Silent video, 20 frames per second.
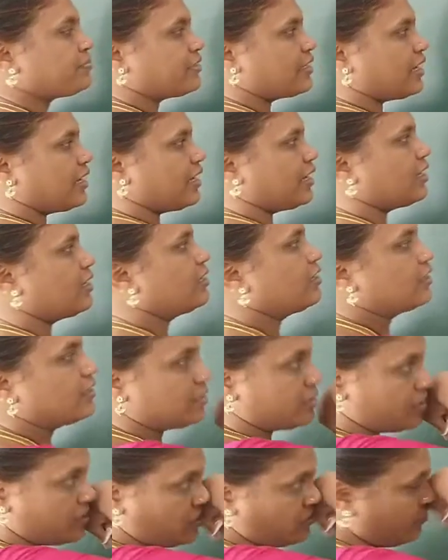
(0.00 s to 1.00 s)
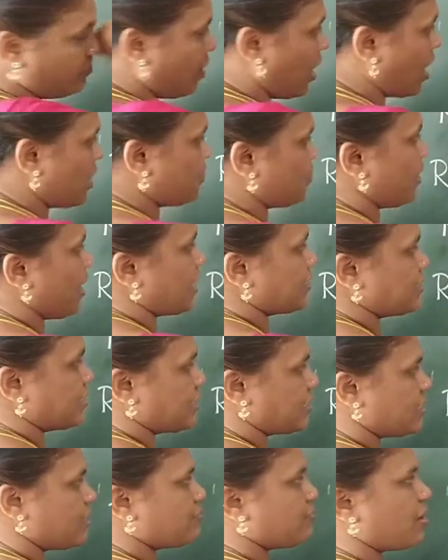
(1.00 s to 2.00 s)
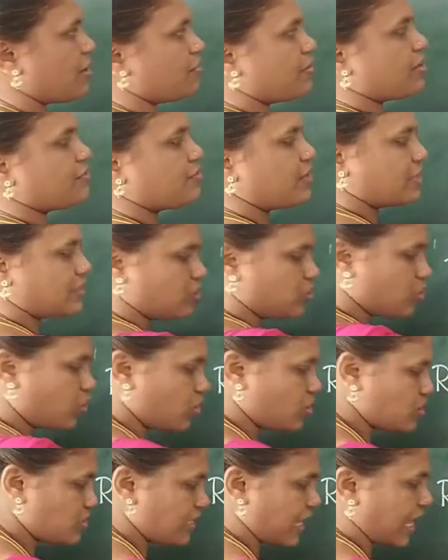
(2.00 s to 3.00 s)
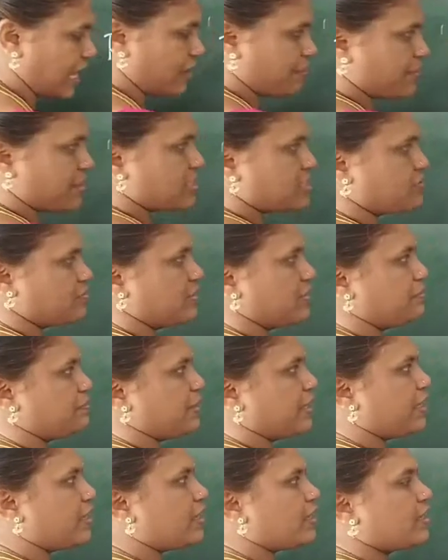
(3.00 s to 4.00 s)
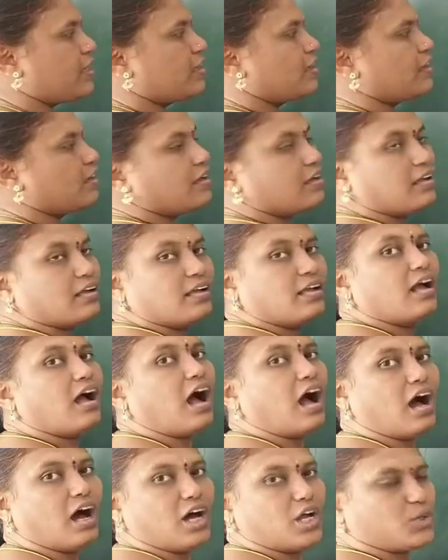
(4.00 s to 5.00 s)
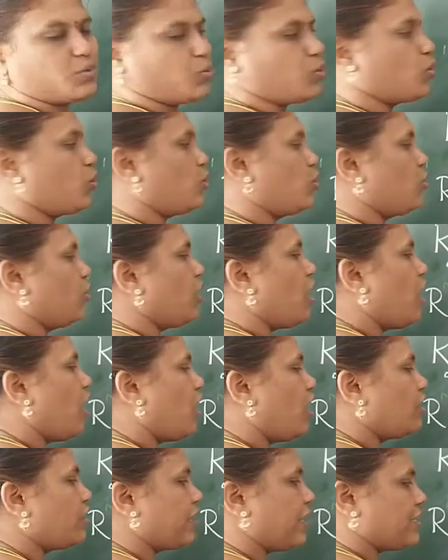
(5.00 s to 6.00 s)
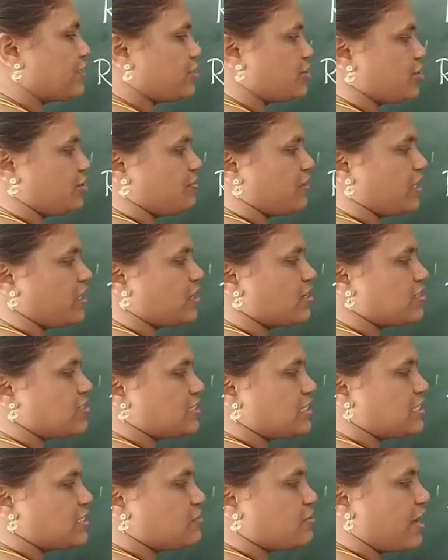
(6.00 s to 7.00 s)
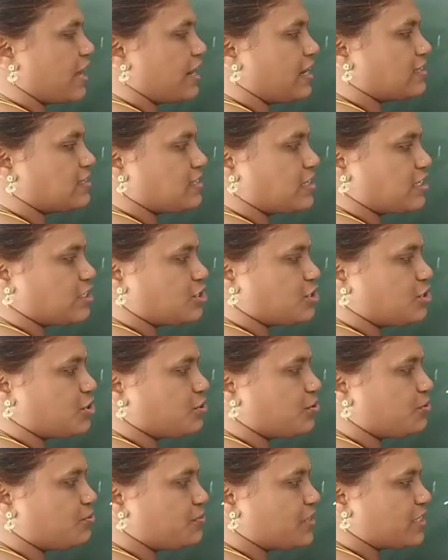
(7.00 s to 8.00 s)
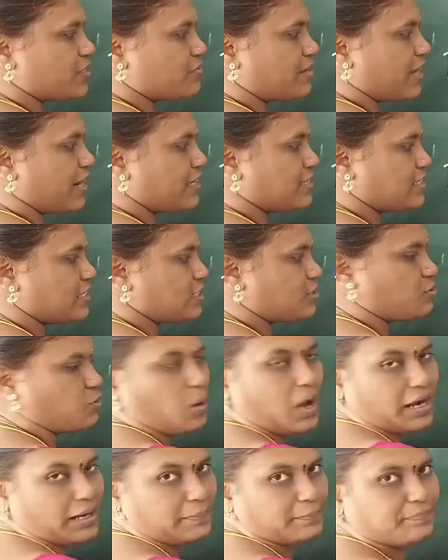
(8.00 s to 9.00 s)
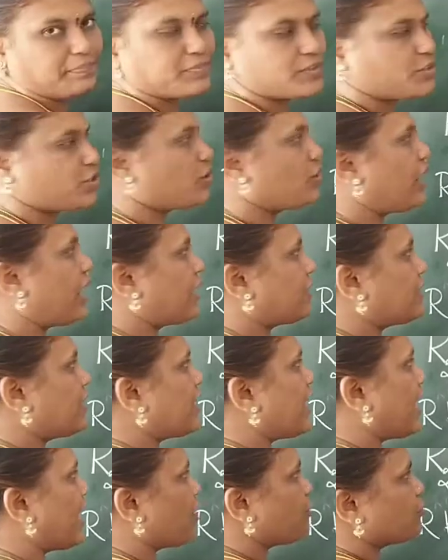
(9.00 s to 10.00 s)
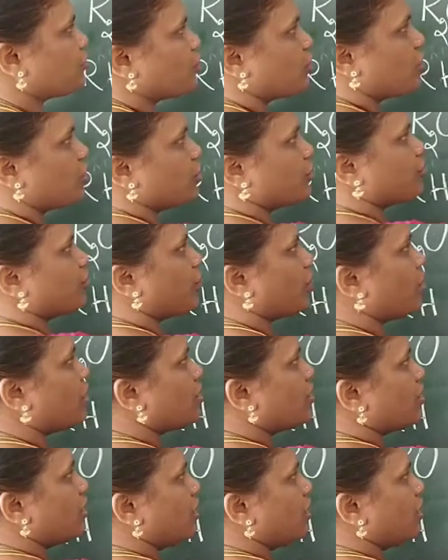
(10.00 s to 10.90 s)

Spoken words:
The formula, general formula for those elements will be RO or H2 because its valence is 2, this valence is 1. So like that I have told you now.